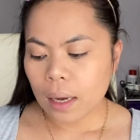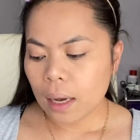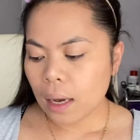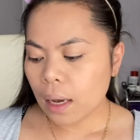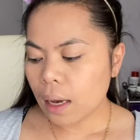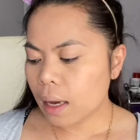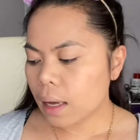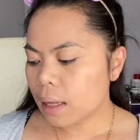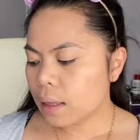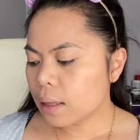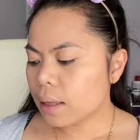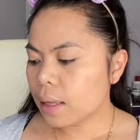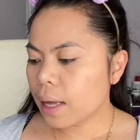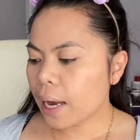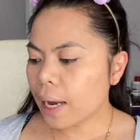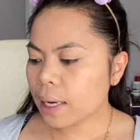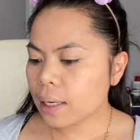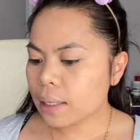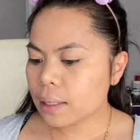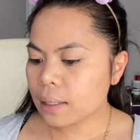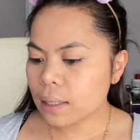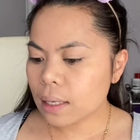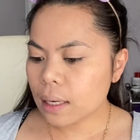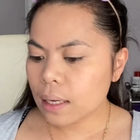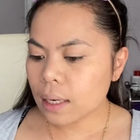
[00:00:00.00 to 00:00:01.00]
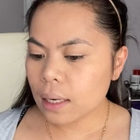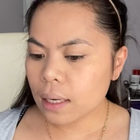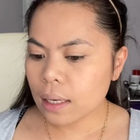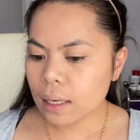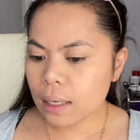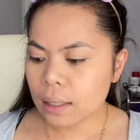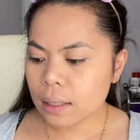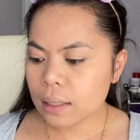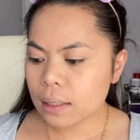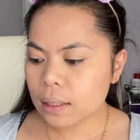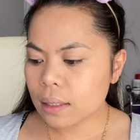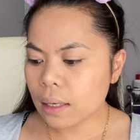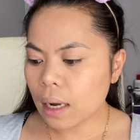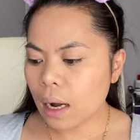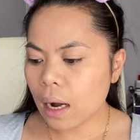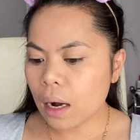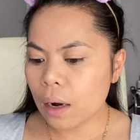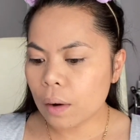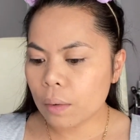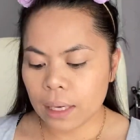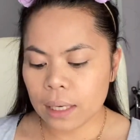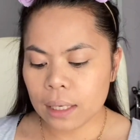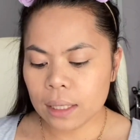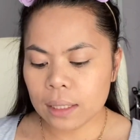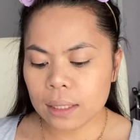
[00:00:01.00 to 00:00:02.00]
And next is
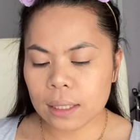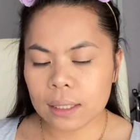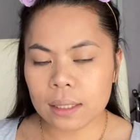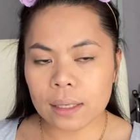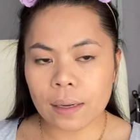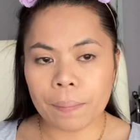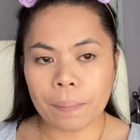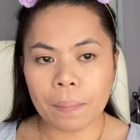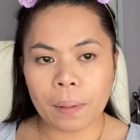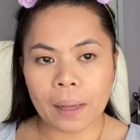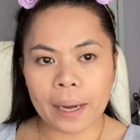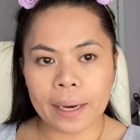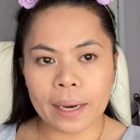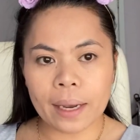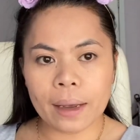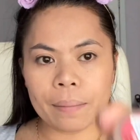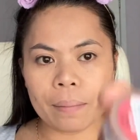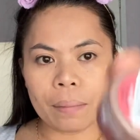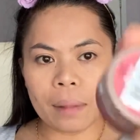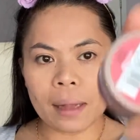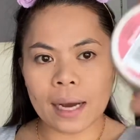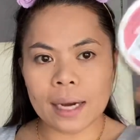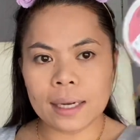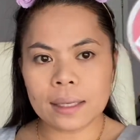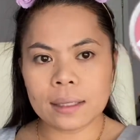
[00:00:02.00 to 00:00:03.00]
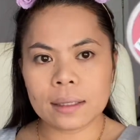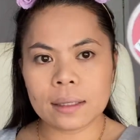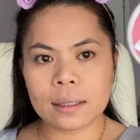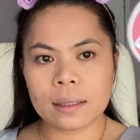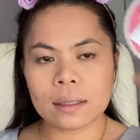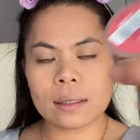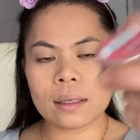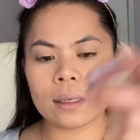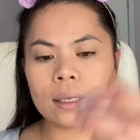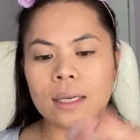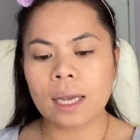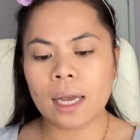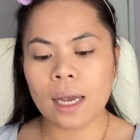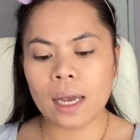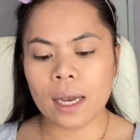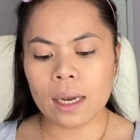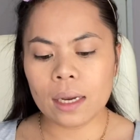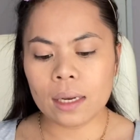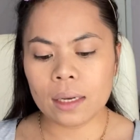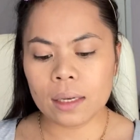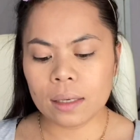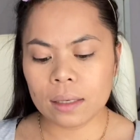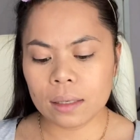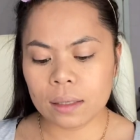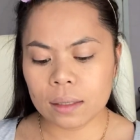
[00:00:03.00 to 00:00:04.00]
I'm gonna just apply a blush today
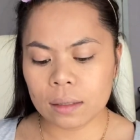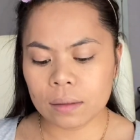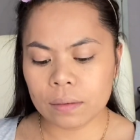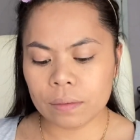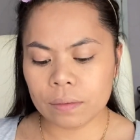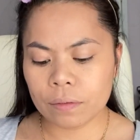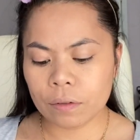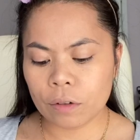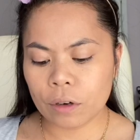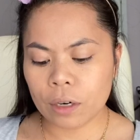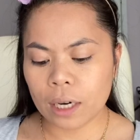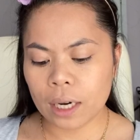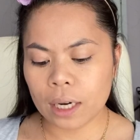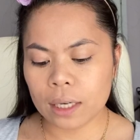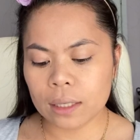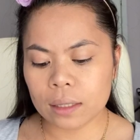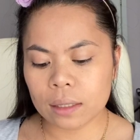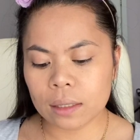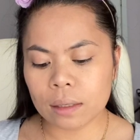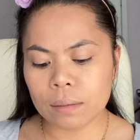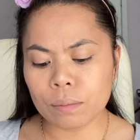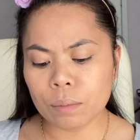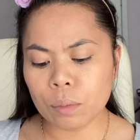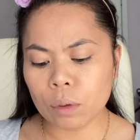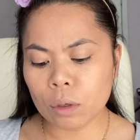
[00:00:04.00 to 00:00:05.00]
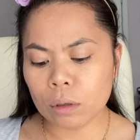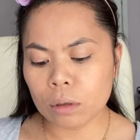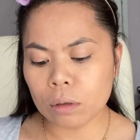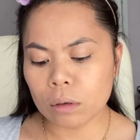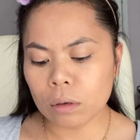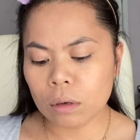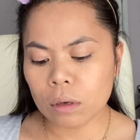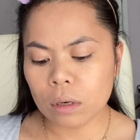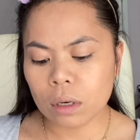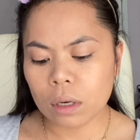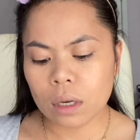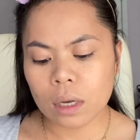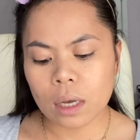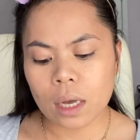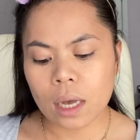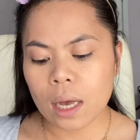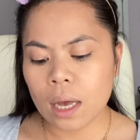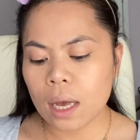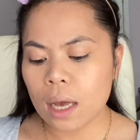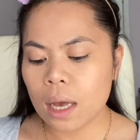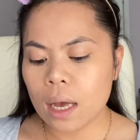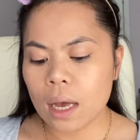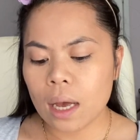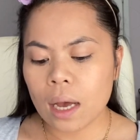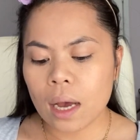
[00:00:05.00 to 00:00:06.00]
for a simple look.
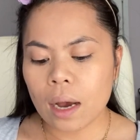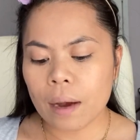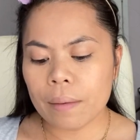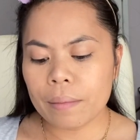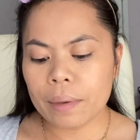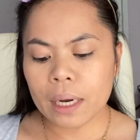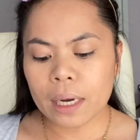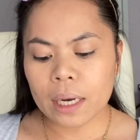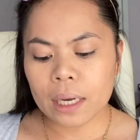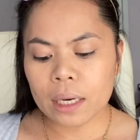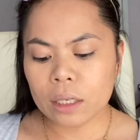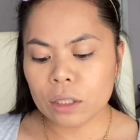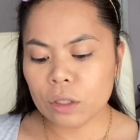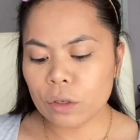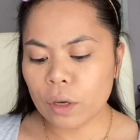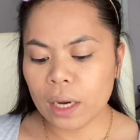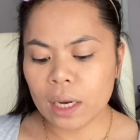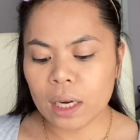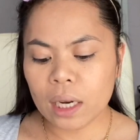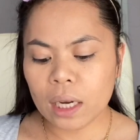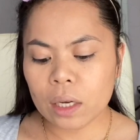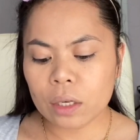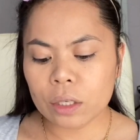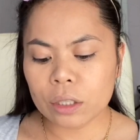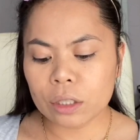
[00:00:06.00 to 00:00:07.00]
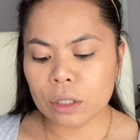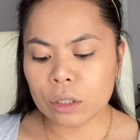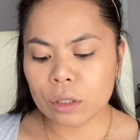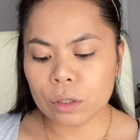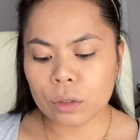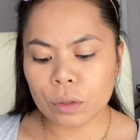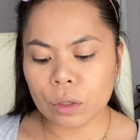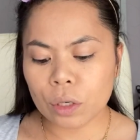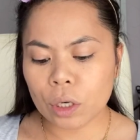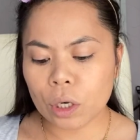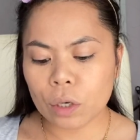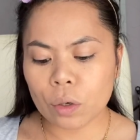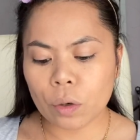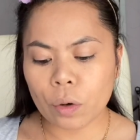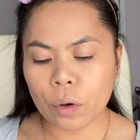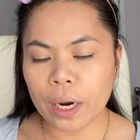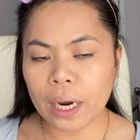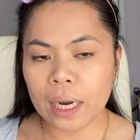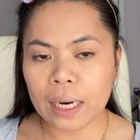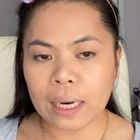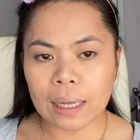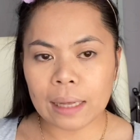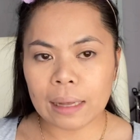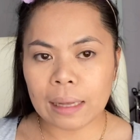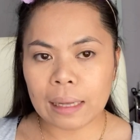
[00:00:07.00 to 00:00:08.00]
I'm not gonna do any contour or
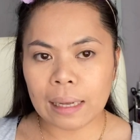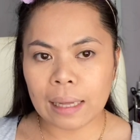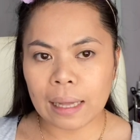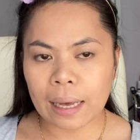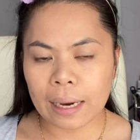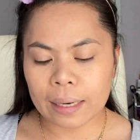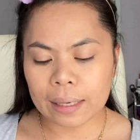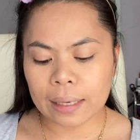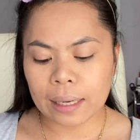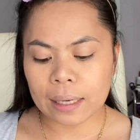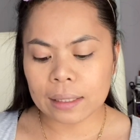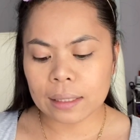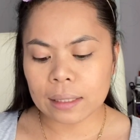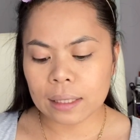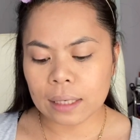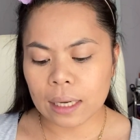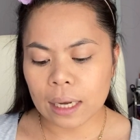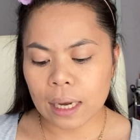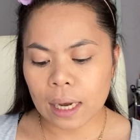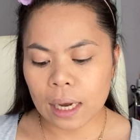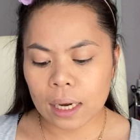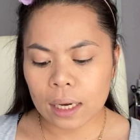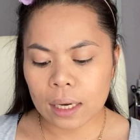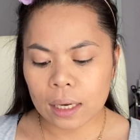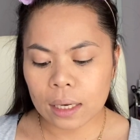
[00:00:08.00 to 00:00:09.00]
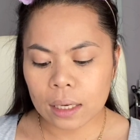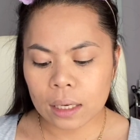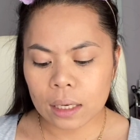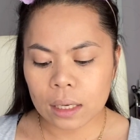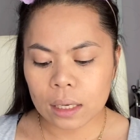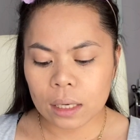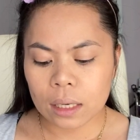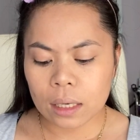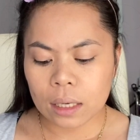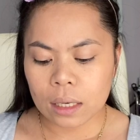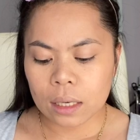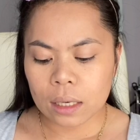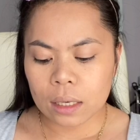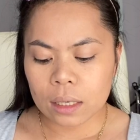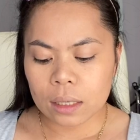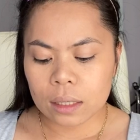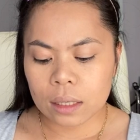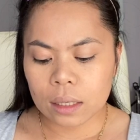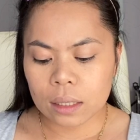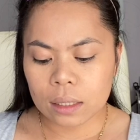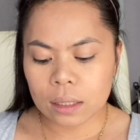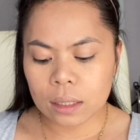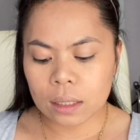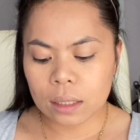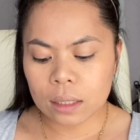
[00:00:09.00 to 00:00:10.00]
anything like that today.
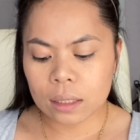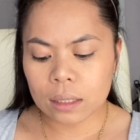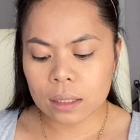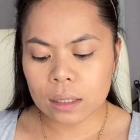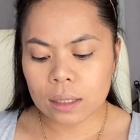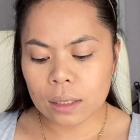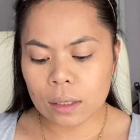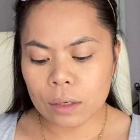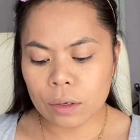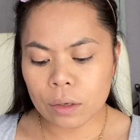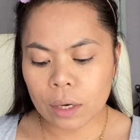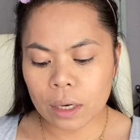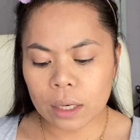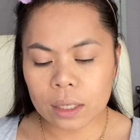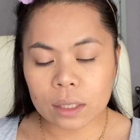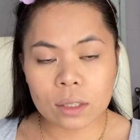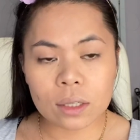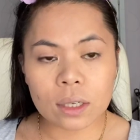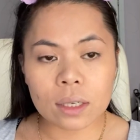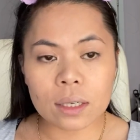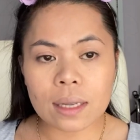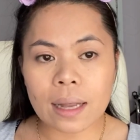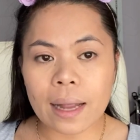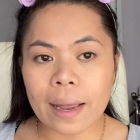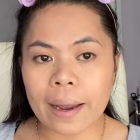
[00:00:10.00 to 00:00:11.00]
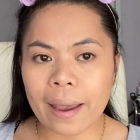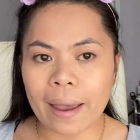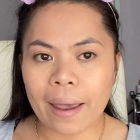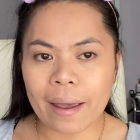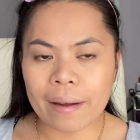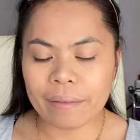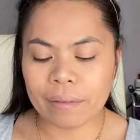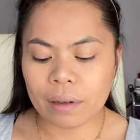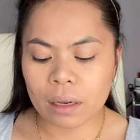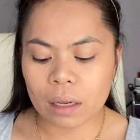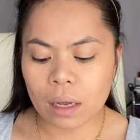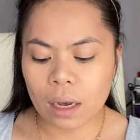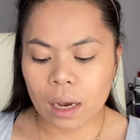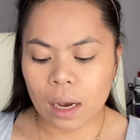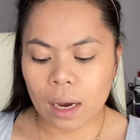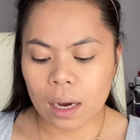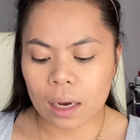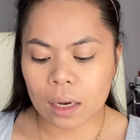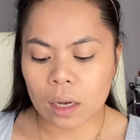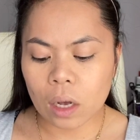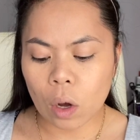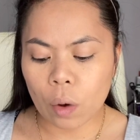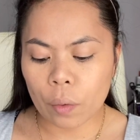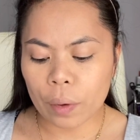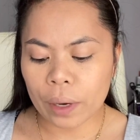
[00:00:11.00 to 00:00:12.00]
This is look is just like everyday
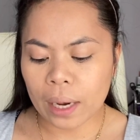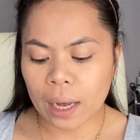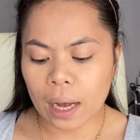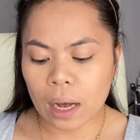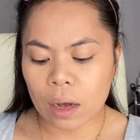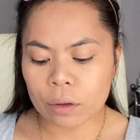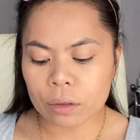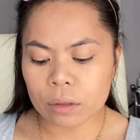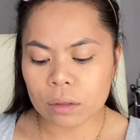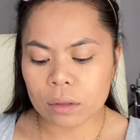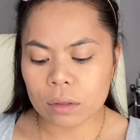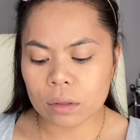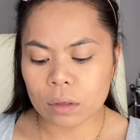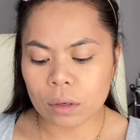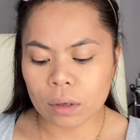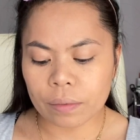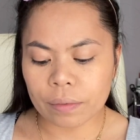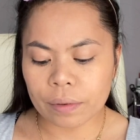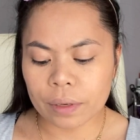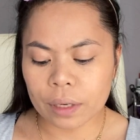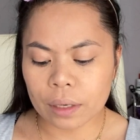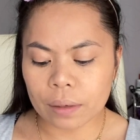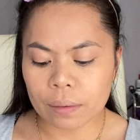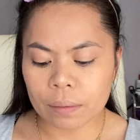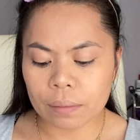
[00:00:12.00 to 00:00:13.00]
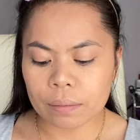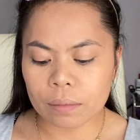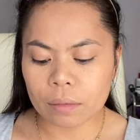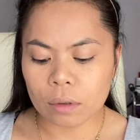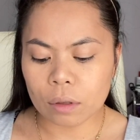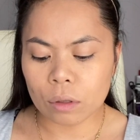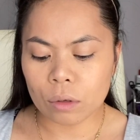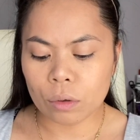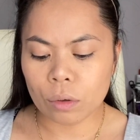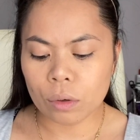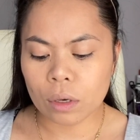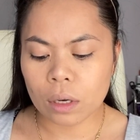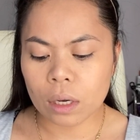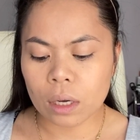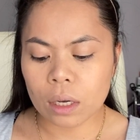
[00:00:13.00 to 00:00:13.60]
going out sort of a look.